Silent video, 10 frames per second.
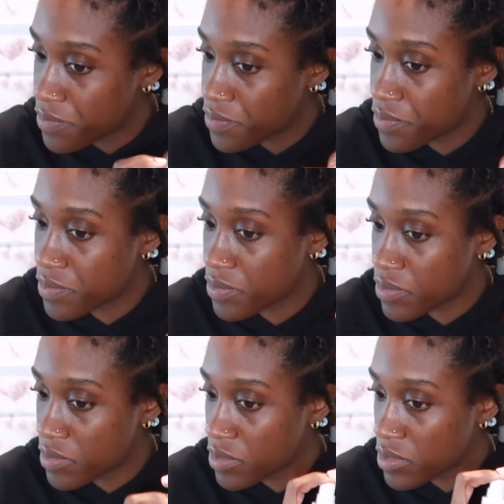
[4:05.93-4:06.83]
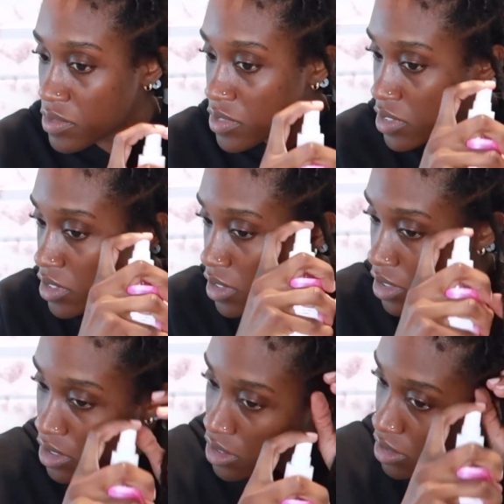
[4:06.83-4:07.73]

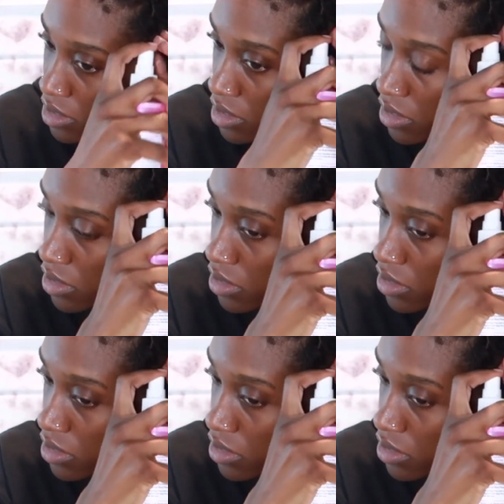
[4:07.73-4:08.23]
Nobody speaks.